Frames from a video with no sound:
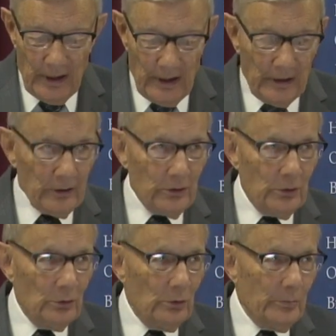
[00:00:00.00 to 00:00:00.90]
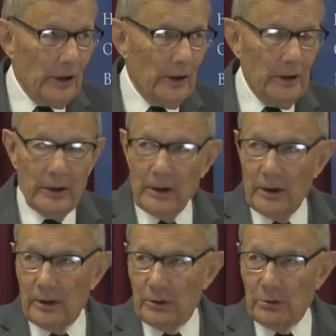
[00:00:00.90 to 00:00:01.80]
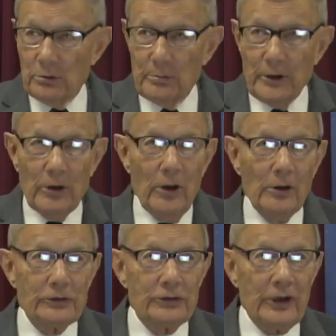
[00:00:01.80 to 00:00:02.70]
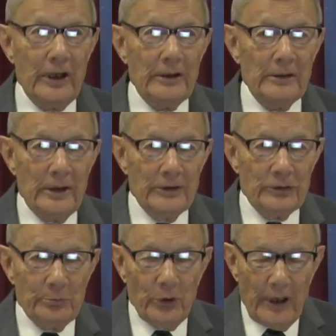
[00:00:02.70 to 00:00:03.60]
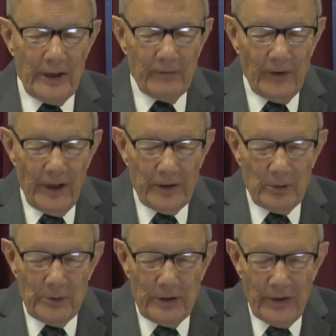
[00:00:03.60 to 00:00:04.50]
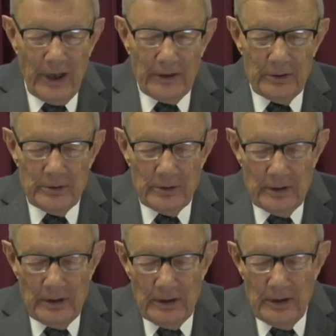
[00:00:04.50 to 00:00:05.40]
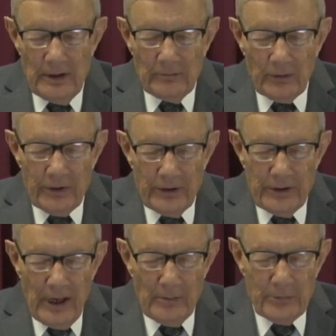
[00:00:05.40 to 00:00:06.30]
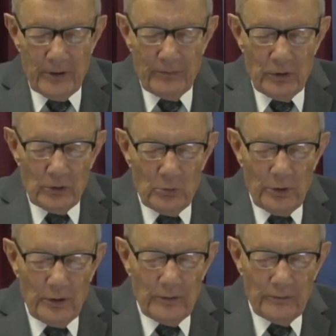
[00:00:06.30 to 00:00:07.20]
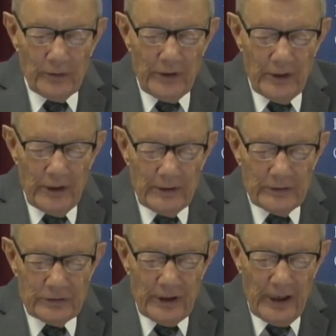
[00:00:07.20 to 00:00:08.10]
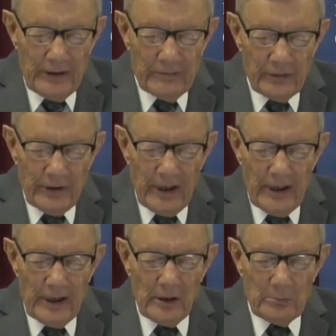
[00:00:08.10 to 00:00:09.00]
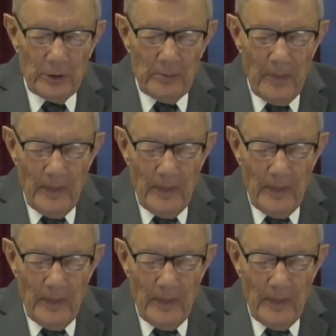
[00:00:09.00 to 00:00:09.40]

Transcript: and you'll be you'll be all set. Let's pray. Father, we thank you for the depth of your word, for the insight, for the help.